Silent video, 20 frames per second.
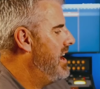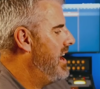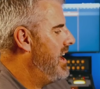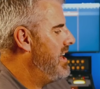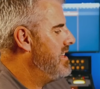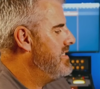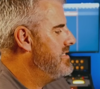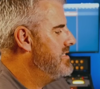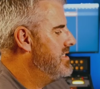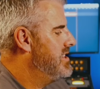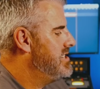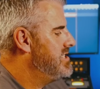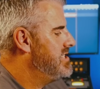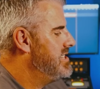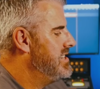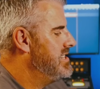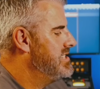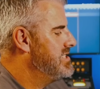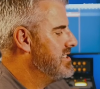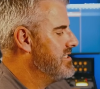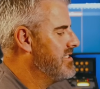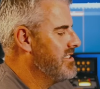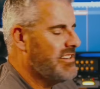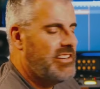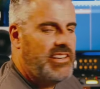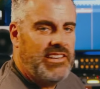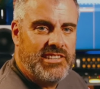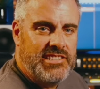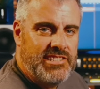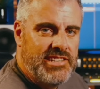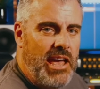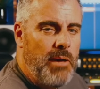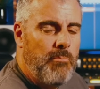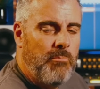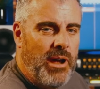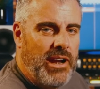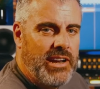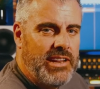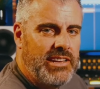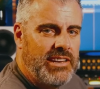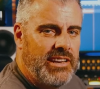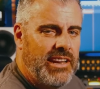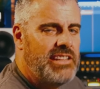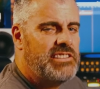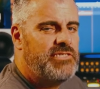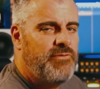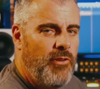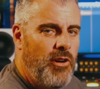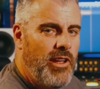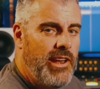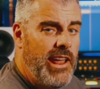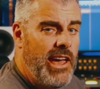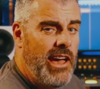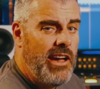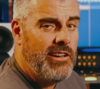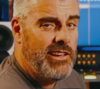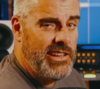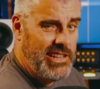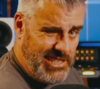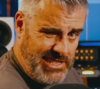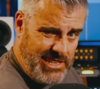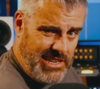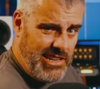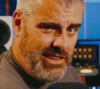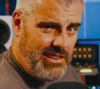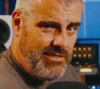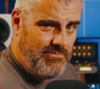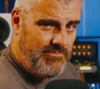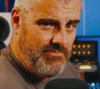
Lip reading: And this is the Cassette Bunny. Let's find out, is it?